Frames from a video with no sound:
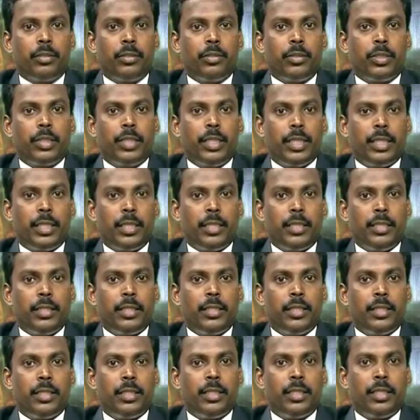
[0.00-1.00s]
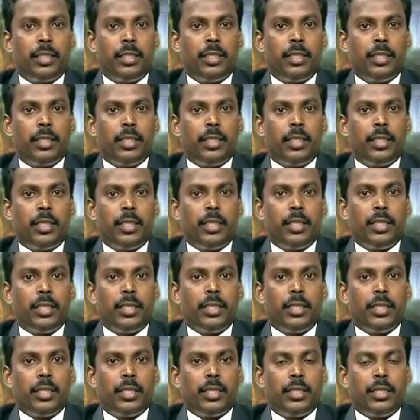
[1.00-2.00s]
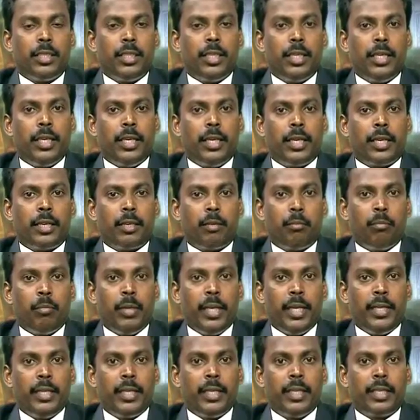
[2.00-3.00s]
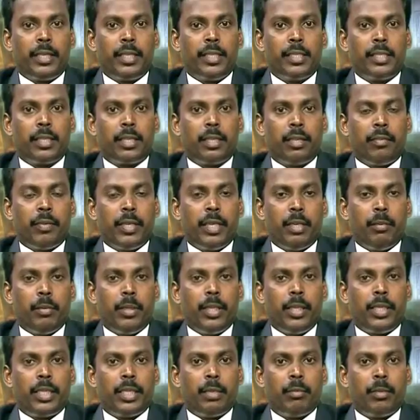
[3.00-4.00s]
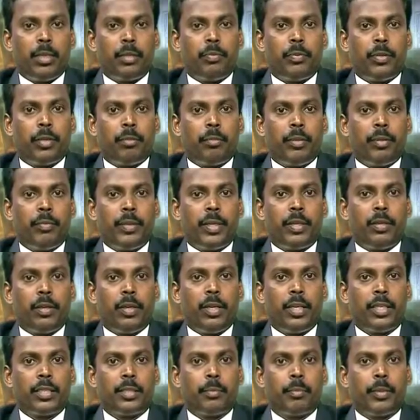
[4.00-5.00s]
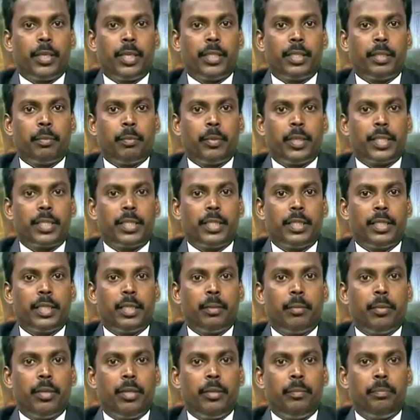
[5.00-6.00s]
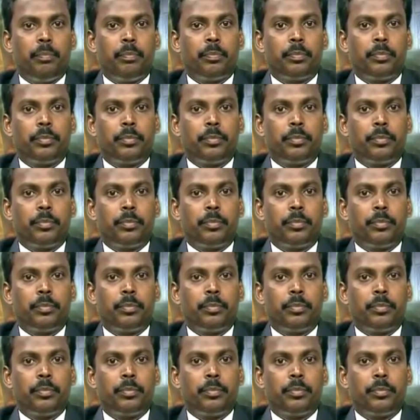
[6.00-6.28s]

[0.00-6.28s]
So, here the complete entries are available in the tabular format we call it as a predictive parsing table